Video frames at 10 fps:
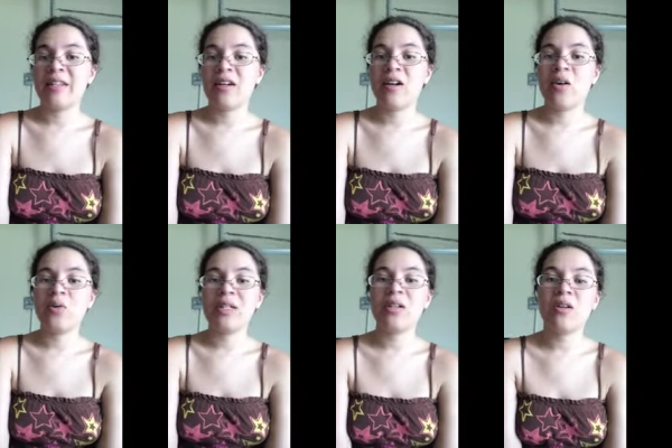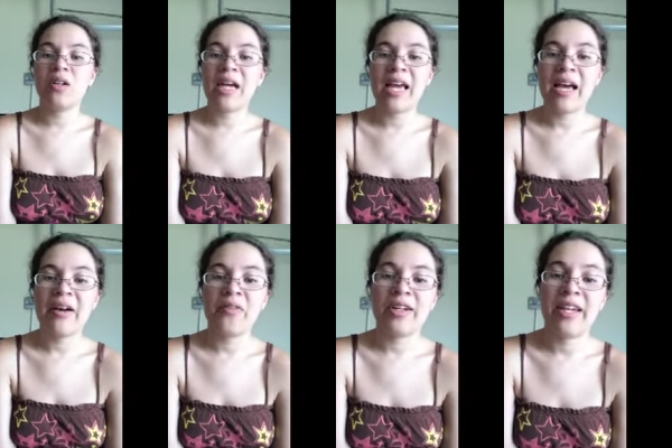the only yarn I
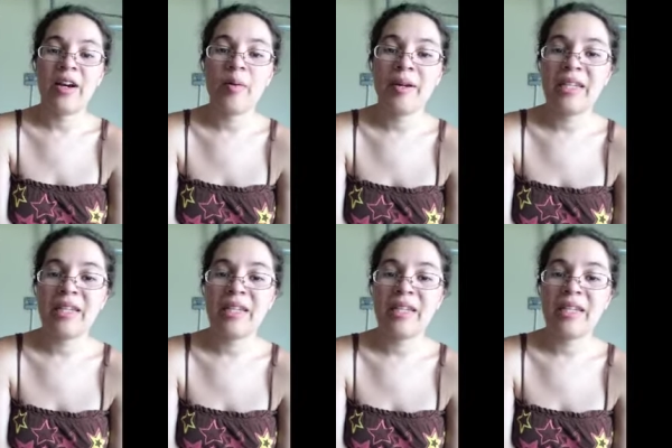have right now in my